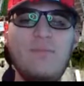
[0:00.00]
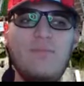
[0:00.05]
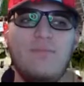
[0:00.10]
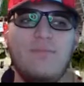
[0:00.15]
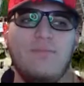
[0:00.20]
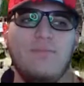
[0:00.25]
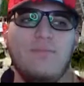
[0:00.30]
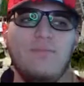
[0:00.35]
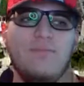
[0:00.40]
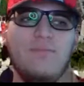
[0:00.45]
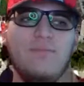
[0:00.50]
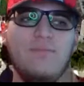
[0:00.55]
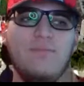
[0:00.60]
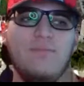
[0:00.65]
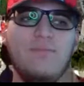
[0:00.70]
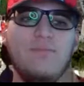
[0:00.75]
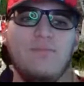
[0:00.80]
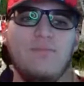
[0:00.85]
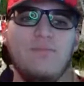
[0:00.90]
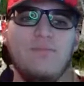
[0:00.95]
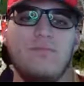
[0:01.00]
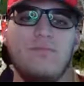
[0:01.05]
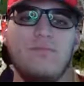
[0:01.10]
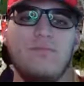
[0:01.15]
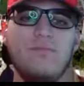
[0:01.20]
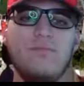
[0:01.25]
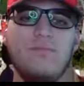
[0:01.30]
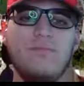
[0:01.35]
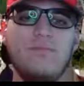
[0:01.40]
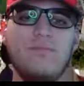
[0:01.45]

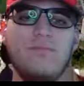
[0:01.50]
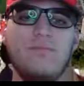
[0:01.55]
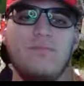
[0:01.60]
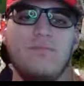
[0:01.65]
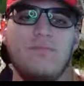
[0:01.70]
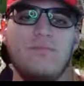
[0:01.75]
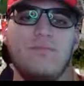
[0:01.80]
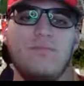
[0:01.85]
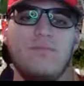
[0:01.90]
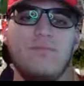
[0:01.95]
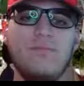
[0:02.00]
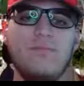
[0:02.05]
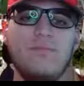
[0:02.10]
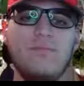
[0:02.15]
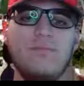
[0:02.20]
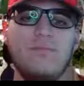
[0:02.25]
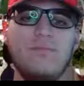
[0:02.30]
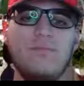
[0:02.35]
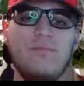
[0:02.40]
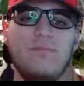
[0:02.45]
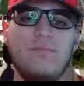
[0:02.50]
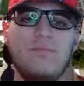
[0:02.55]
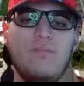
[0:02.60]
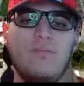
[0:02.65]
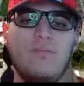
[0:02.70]
The person shown says nothing.